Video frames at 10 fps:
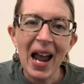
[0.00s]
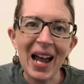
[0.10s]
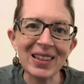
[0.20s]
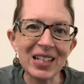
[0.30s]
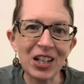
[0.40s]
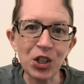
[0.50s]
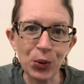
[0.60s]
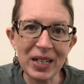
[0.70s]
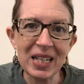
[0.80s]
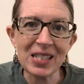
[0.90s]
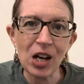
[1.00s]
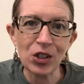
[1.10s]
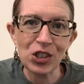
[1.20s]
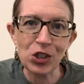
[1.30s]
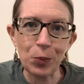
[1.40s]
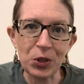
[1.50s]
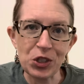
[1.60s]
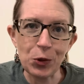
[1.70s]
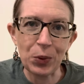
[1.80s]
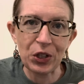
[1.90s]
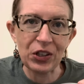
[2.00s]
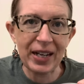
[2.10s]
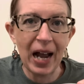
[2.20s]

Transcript: And the ingredients are super, super clean.